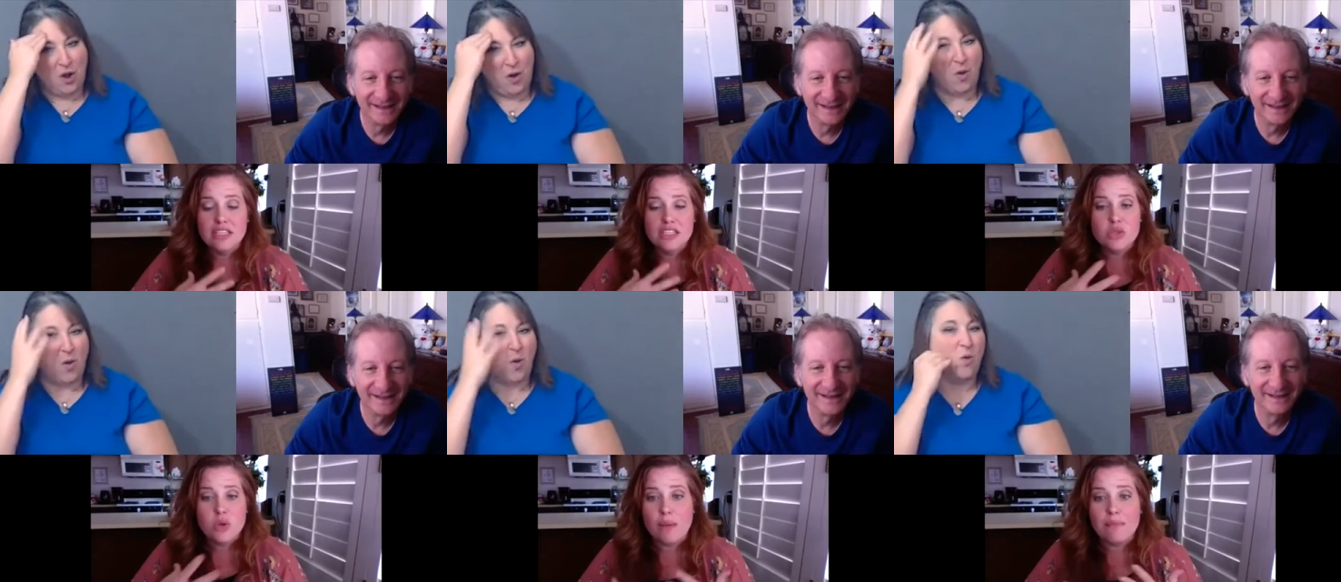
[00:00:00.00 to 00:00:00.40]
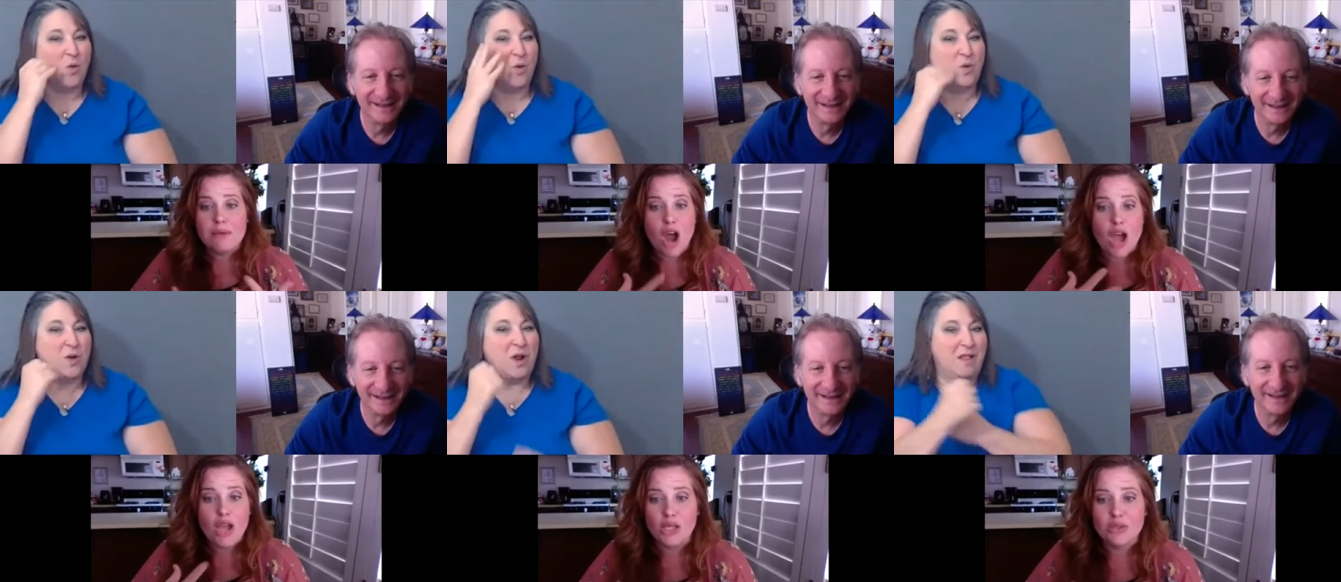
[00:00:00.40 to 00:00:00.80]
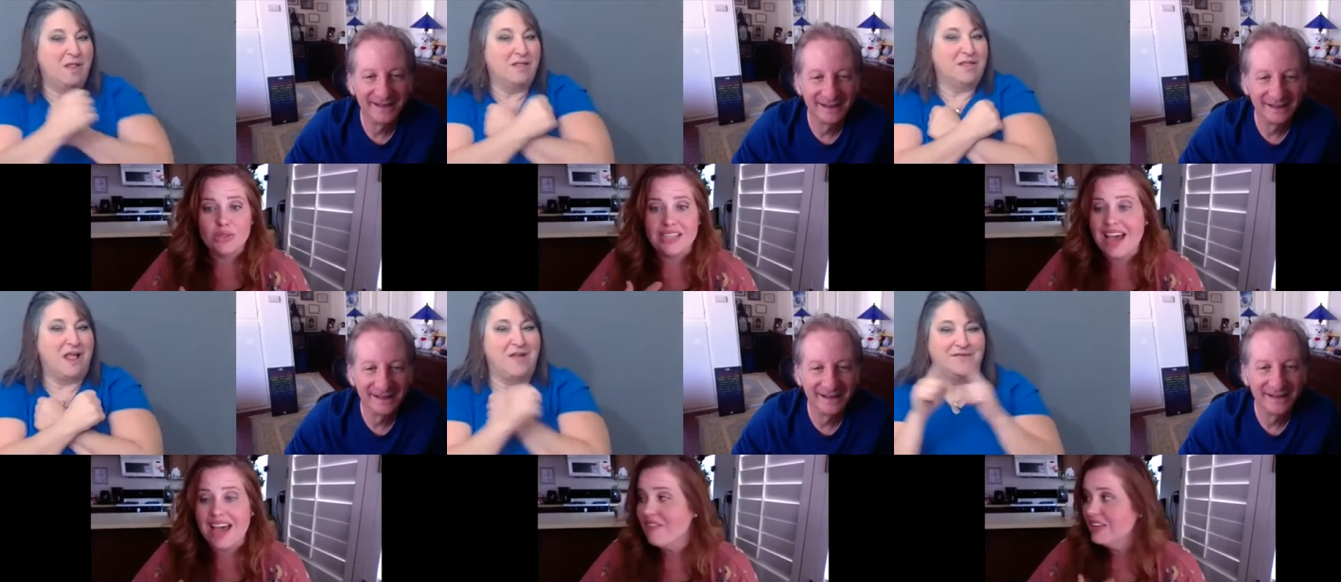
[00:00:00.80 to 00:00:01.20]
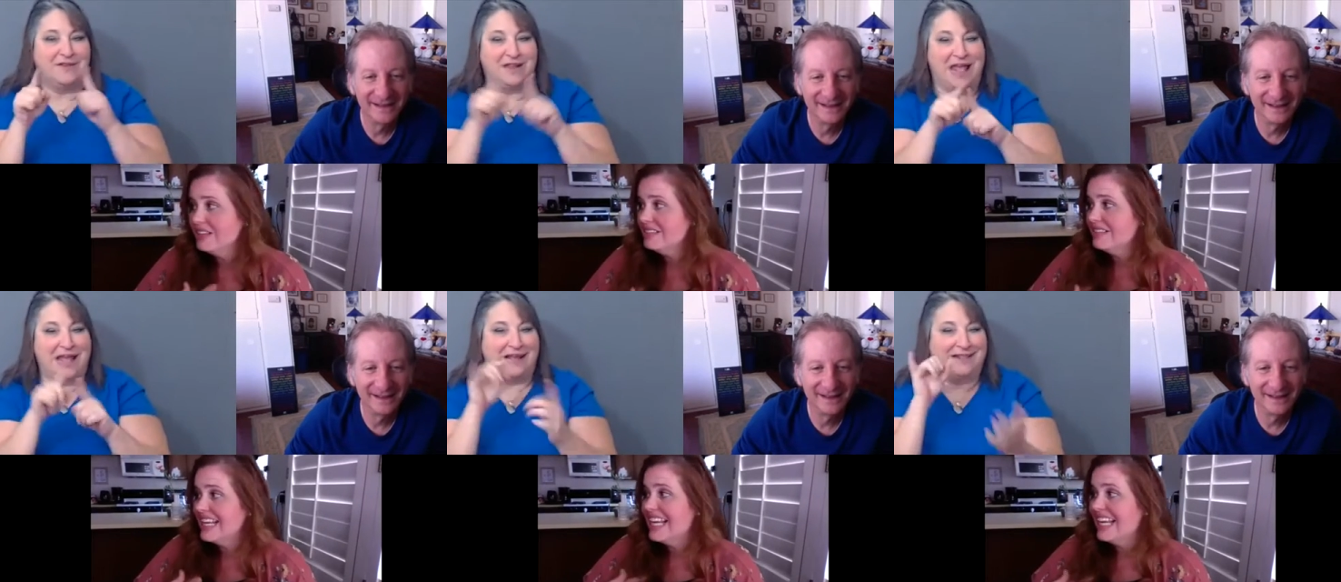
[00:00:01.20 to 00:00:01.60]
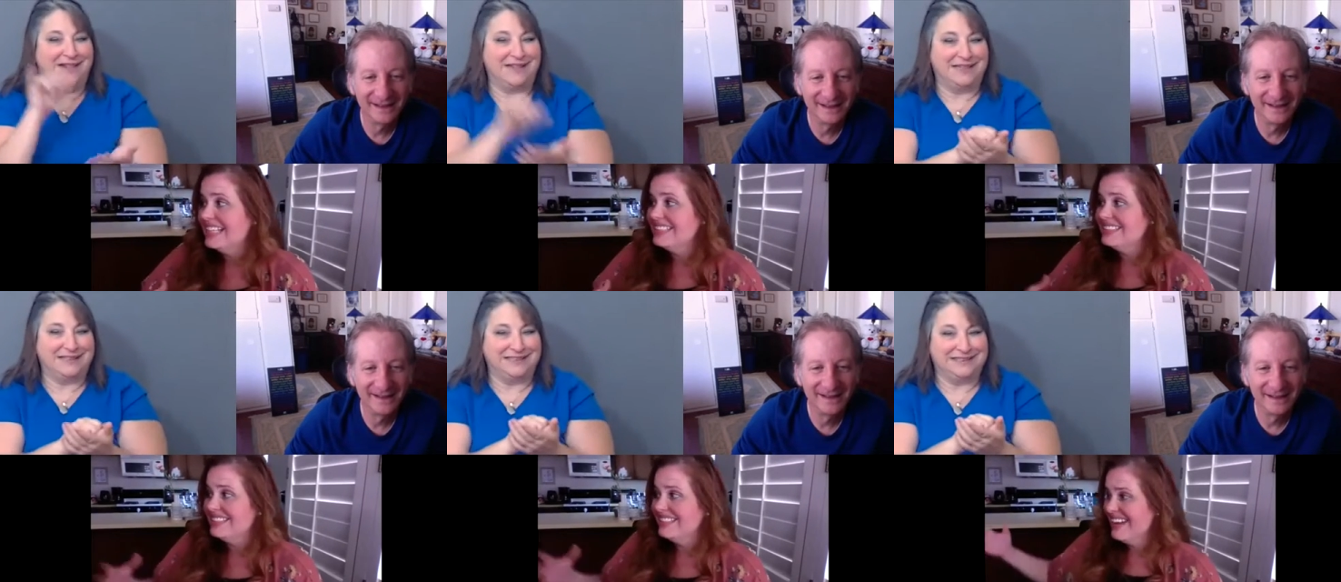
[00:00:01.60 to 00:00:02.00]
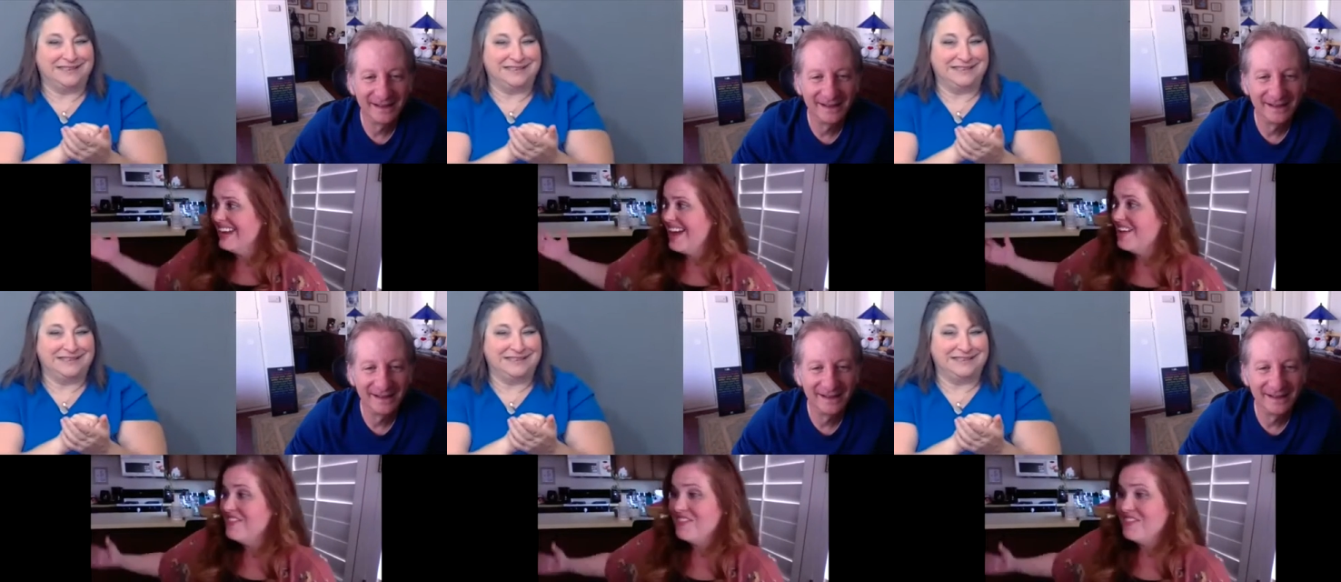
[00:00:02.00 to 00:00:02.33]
Speaker 1: So I'm not used to having kids and